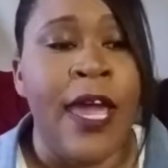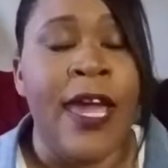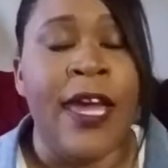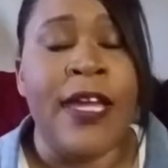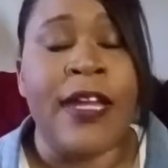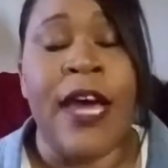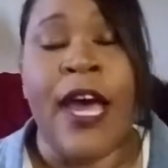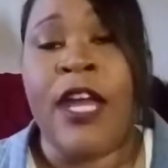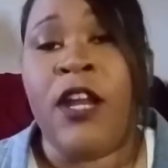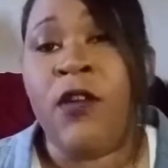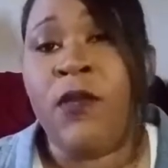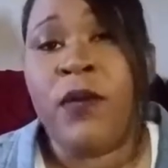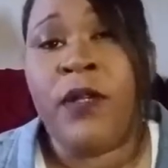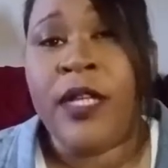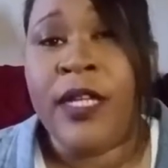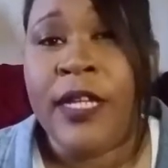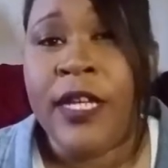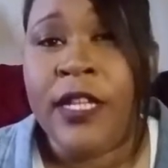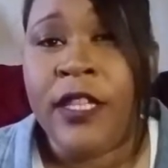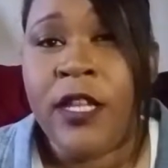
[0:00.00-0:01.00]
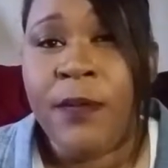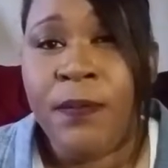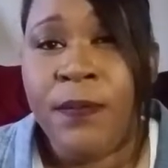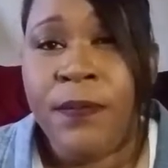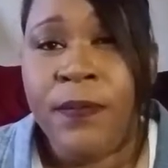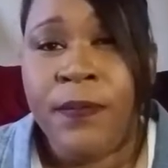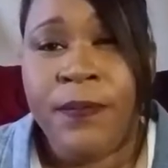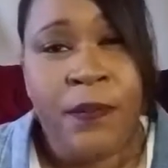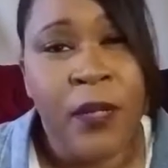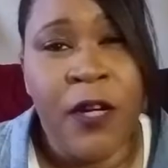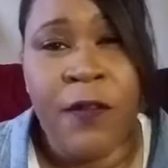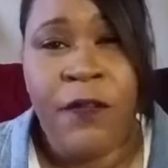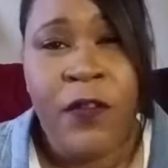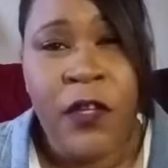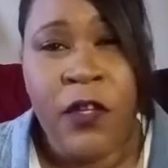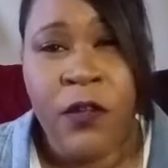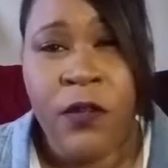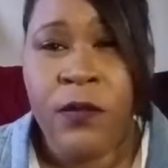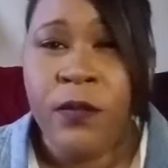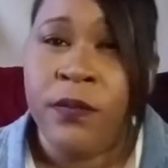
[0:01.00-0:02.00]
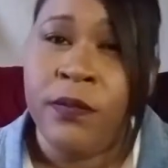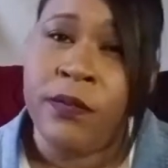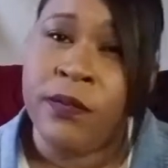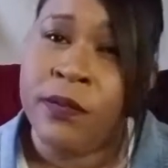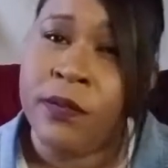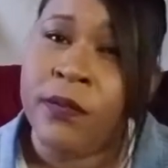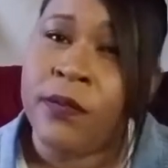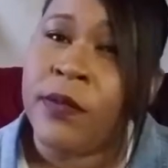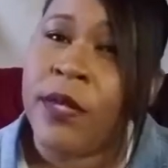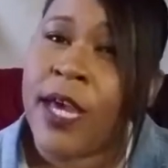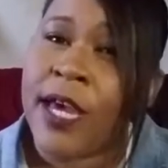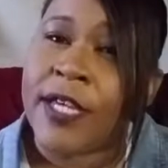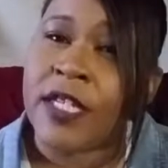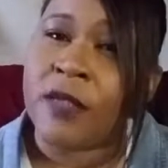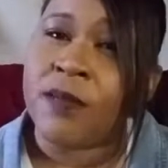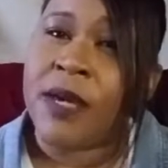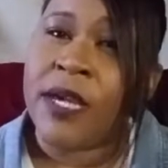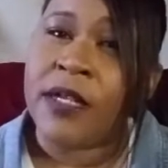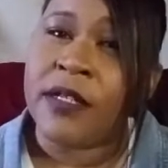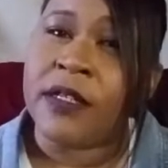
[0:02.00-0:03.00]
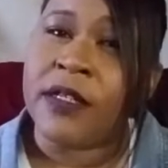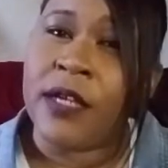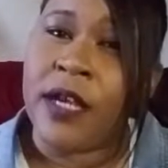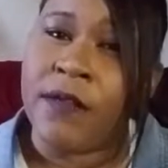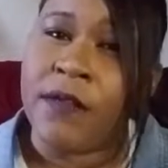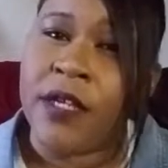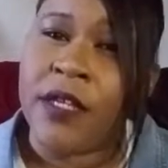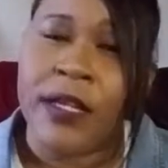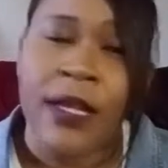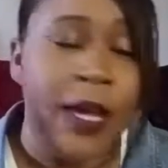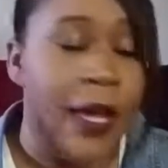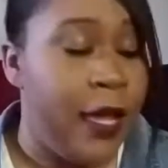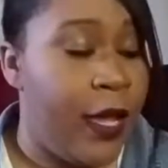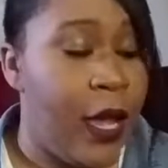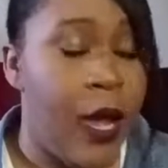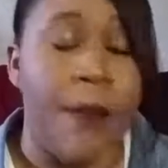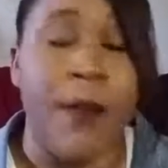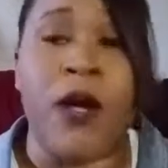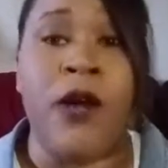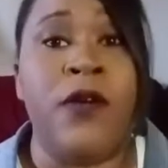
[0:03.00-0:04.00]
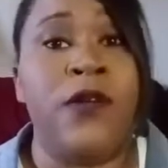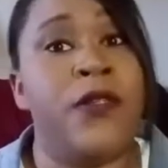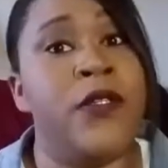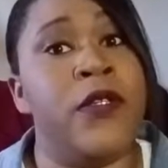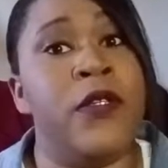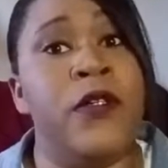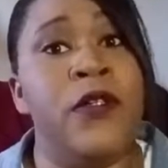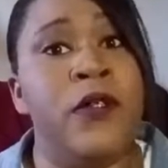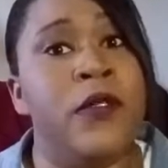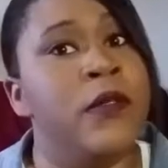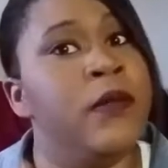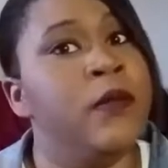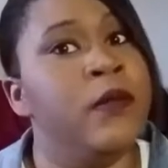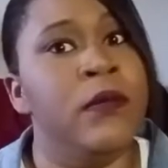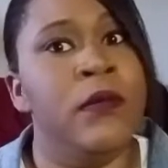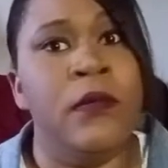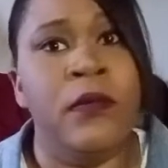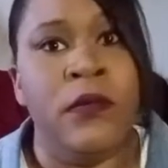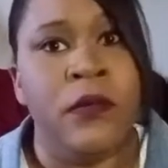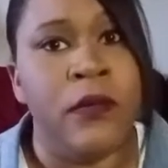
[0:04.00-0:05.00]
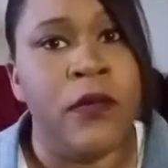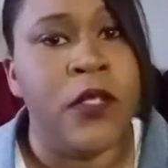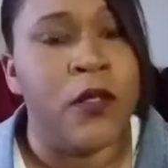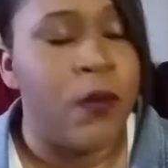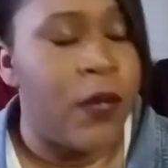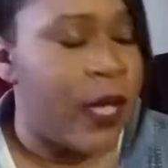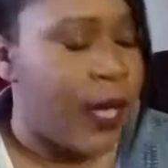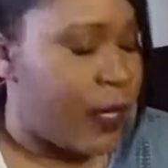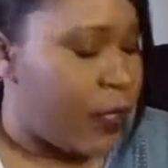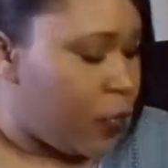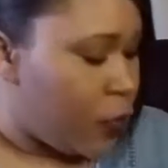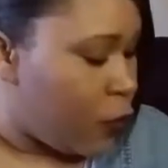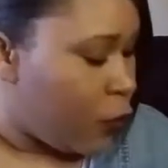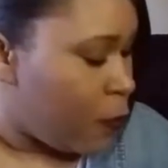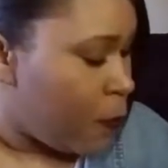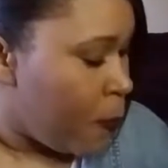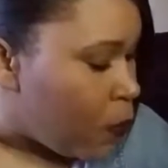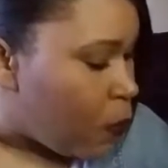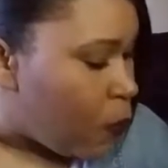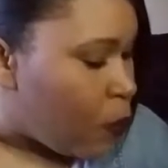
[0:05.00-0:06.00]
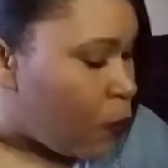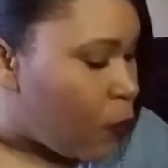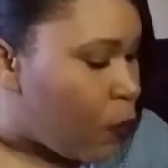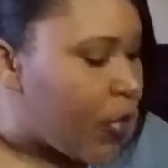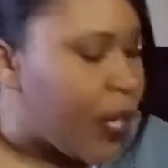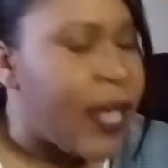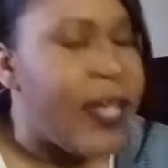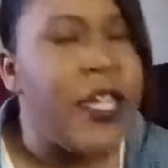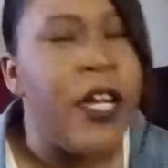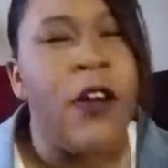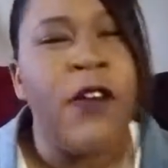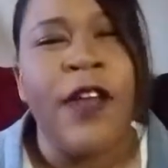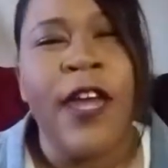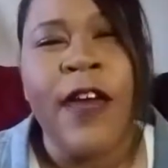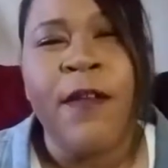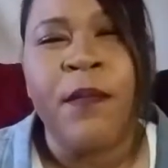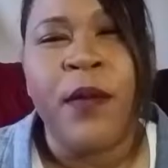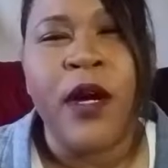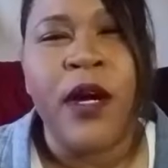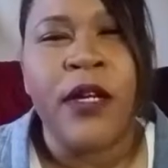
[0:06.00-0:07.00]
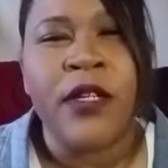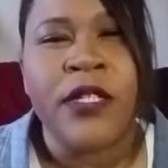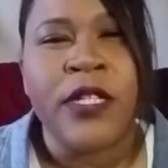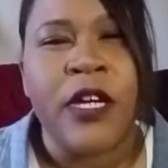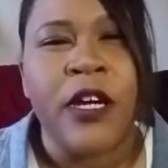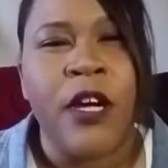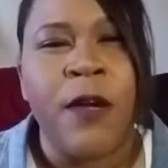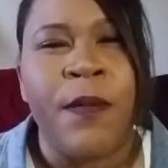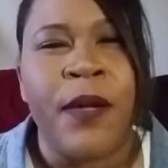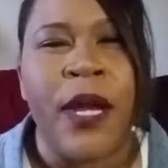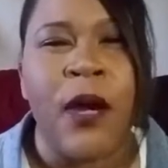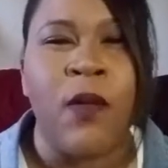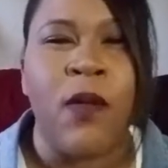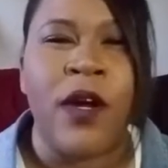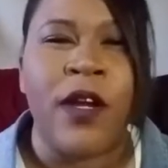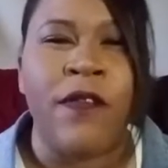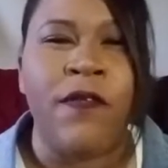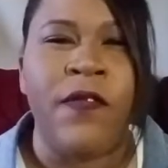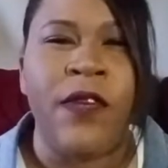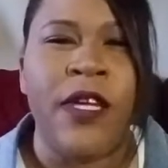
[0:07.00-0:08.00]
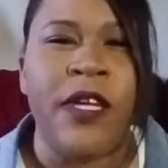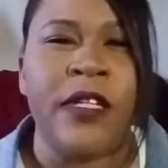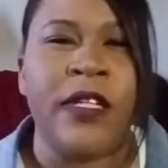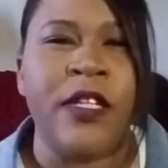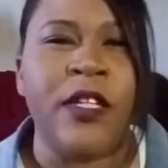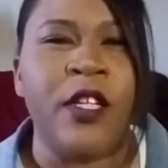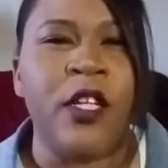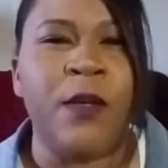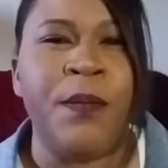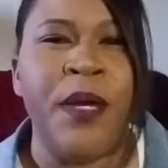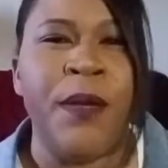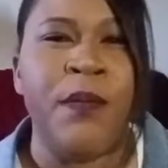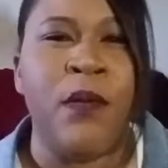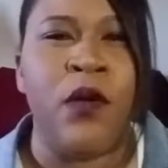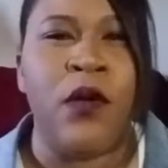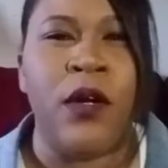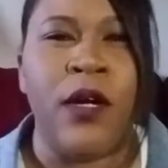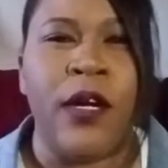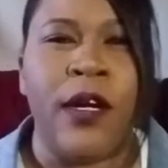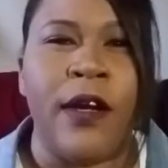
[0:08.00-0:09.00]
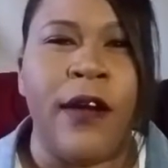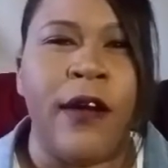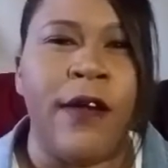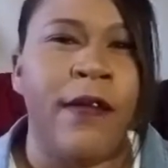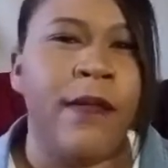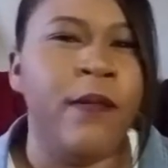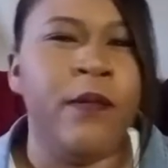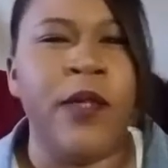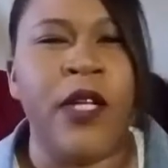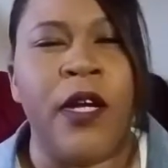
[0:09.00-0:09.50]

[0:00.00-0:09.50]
and I don't really need the perfume aspect of it. I'm old school. It's what I do. When I don't have bar soap and I want to feel a little bit more,